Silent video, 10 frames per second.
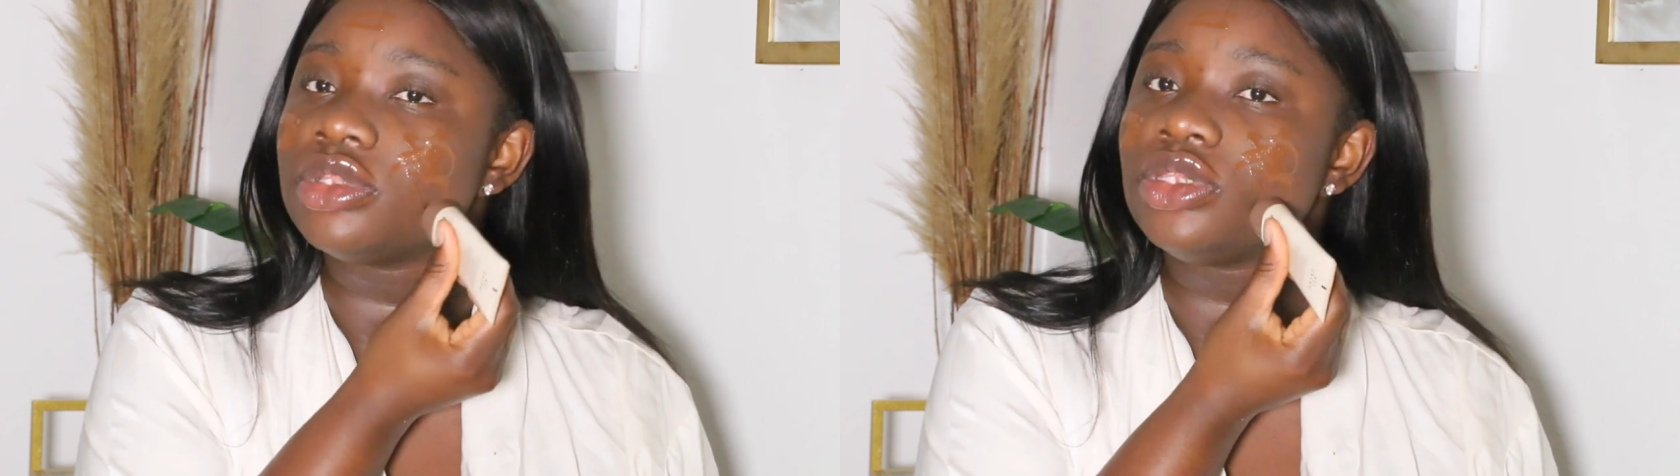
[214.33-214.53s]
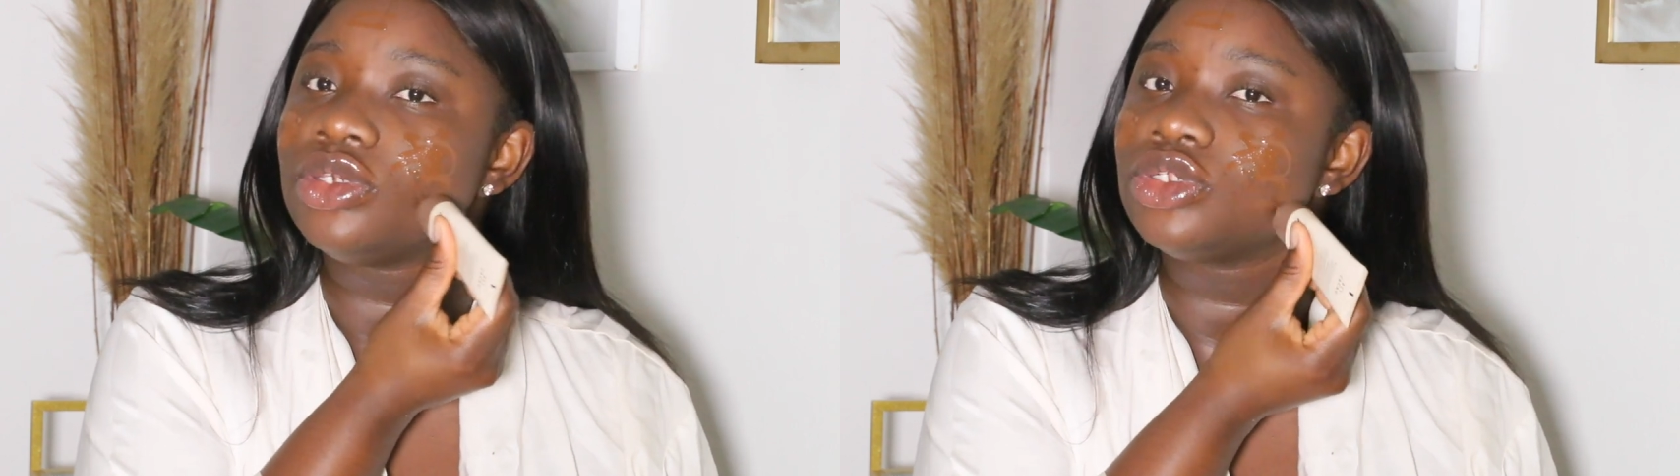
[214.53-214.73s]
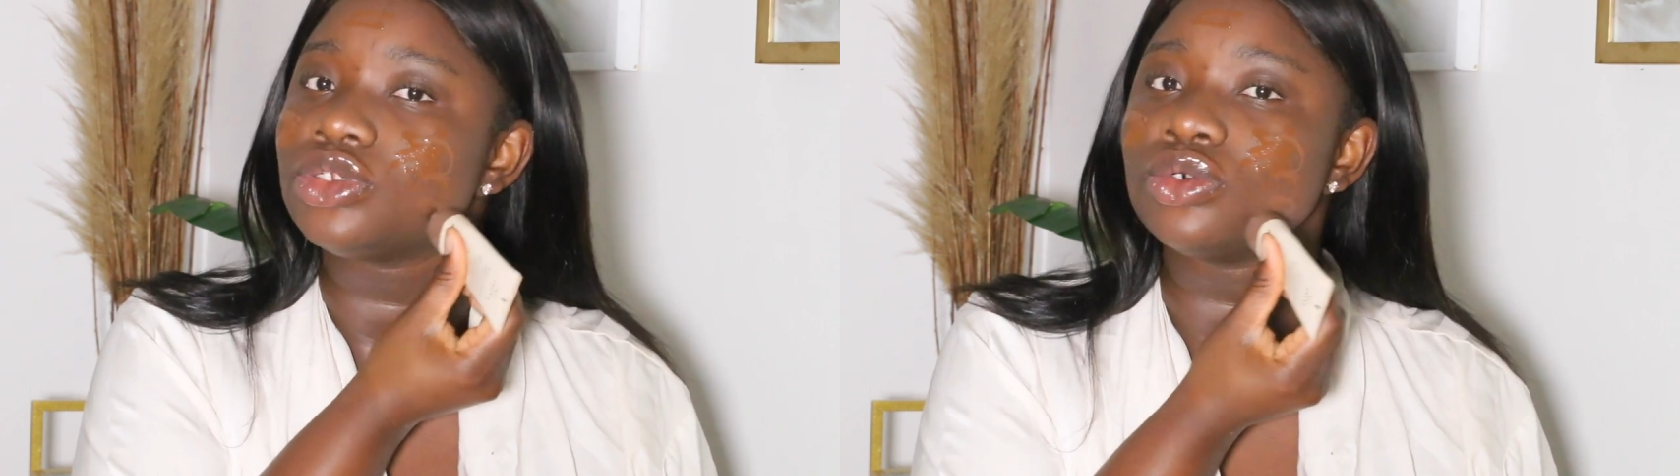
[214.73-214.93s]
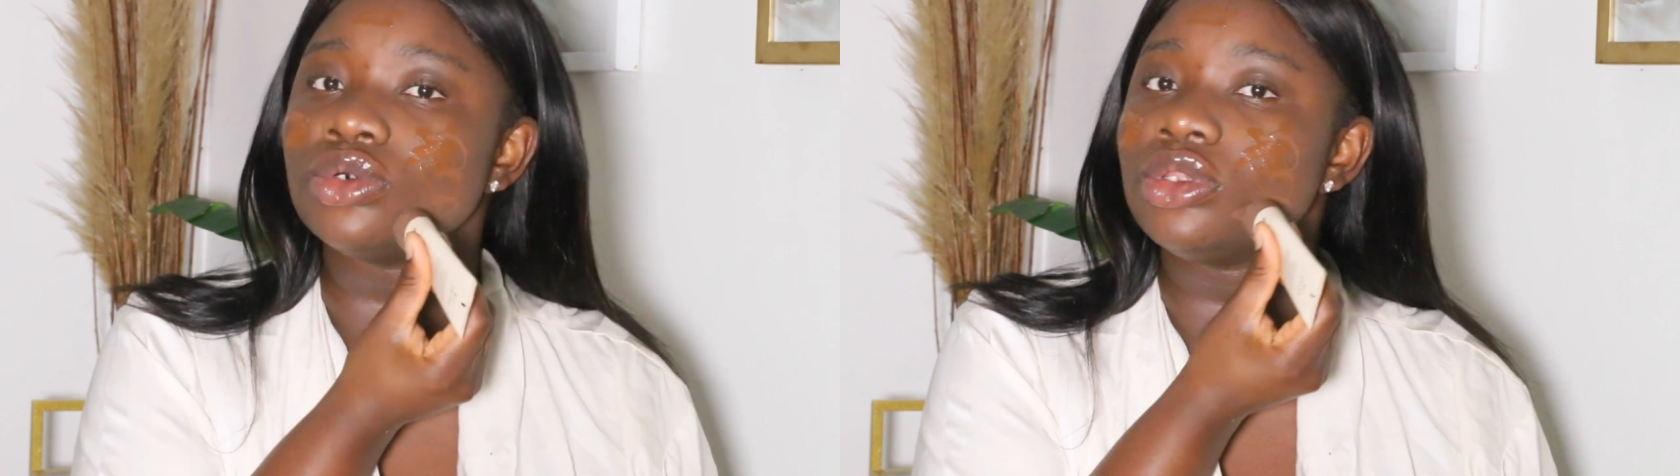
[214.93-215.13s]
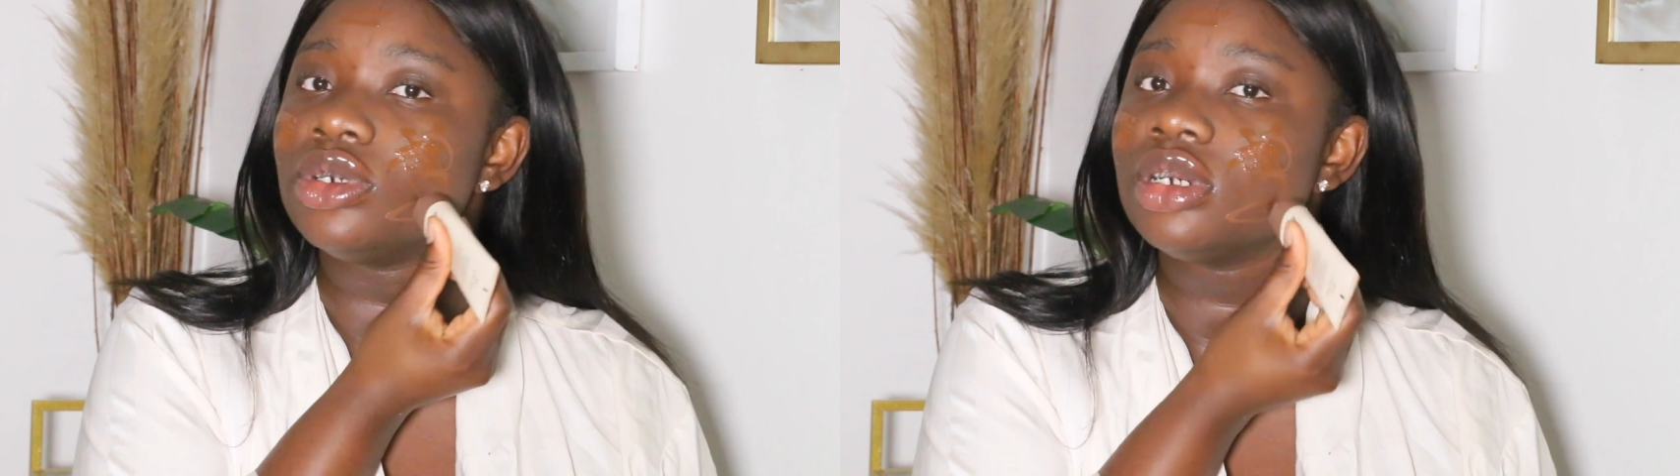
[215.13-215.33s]
a
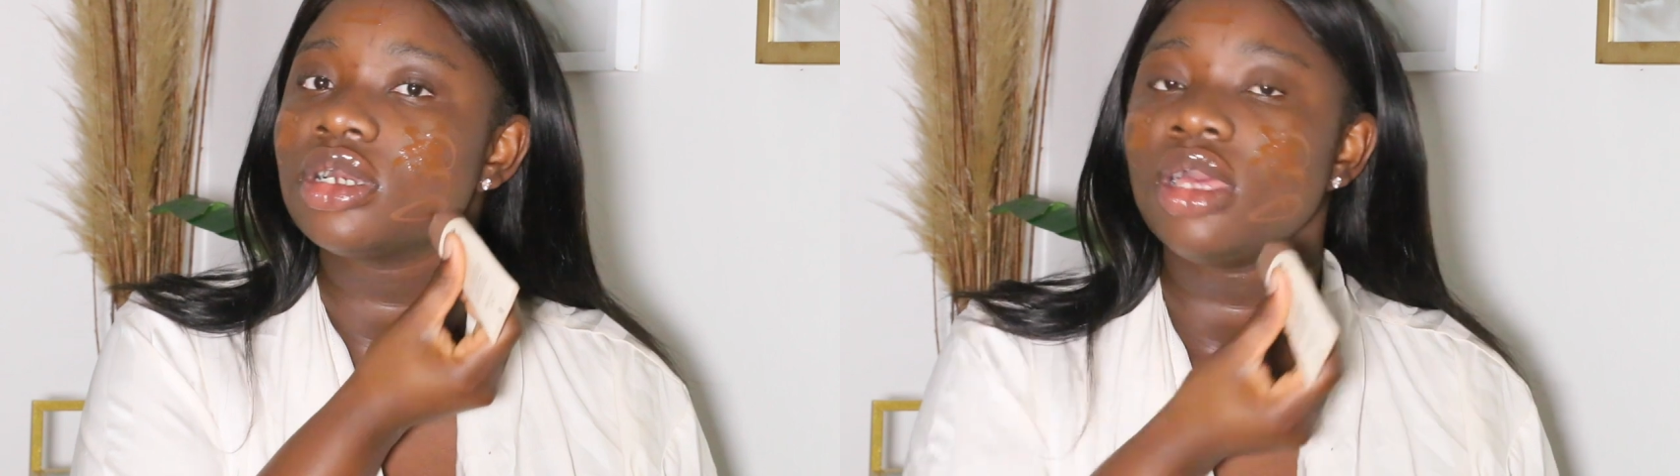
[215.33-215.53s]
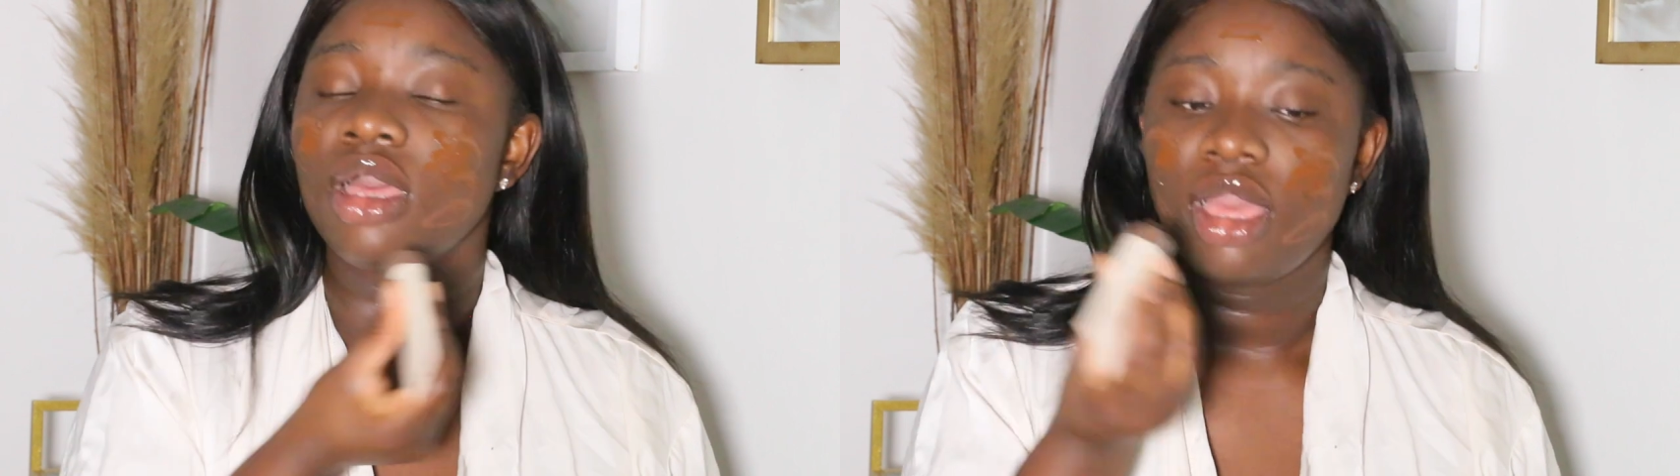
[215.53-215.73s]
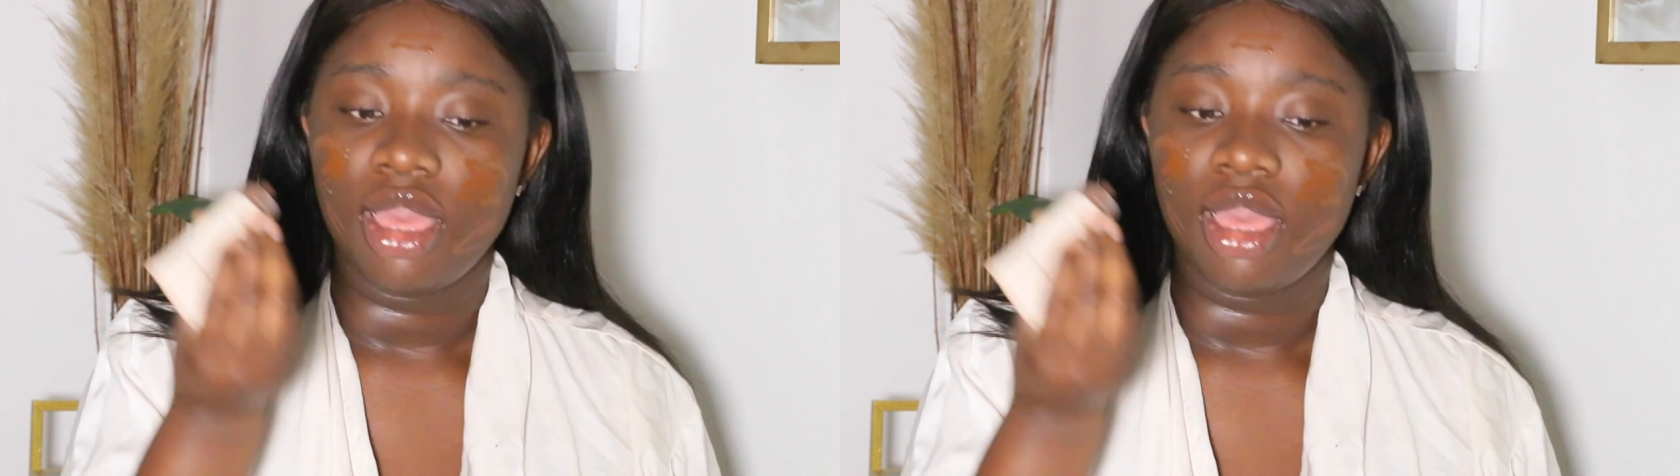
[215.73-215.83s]
neutral look.